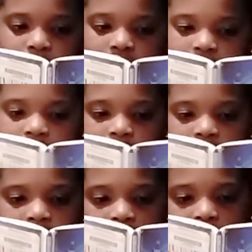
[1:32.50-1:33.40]
Millie.
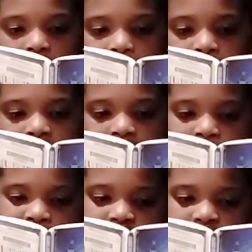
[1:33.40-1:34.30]
Aunt
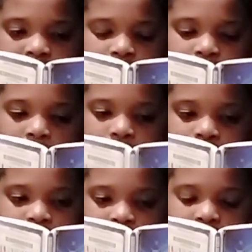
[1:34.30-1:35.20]
Millie was Jack's
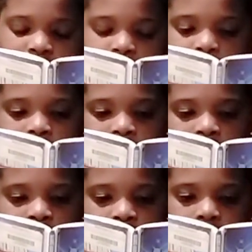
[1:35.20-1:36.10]
father's sister.
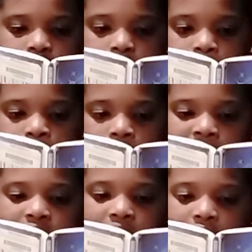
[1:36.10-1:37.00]
She was from
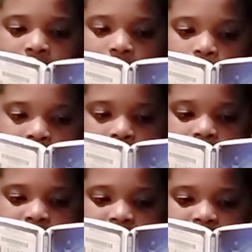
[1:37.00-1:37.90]
Louisiana, one of
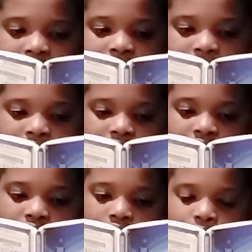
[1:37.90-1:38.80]
the states in the
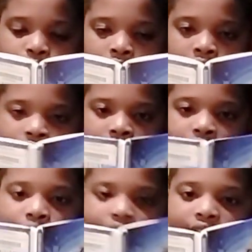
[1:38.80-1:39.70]
southern part of the
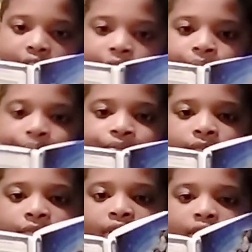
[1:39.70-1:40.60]
USA.
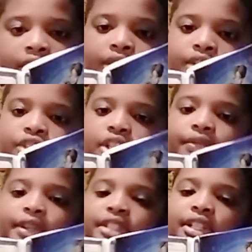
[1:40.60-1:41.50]
She
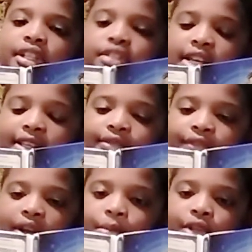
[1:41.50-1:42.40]
had visited Jack's
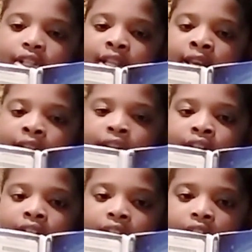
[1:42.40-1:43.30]
family in
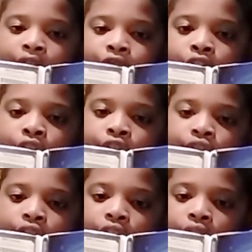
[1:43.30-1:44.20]
England a few
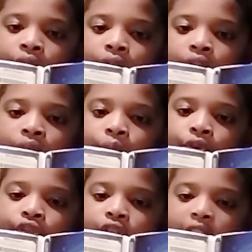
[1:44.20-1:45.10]
years ago.
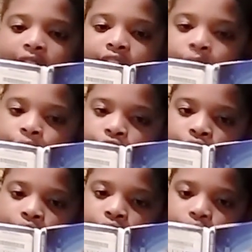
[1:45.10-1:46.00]
"Would you like some
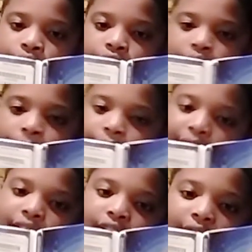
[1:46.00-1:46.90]
juice or
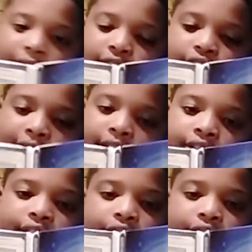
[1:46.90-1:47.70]
something?" she asked Jack.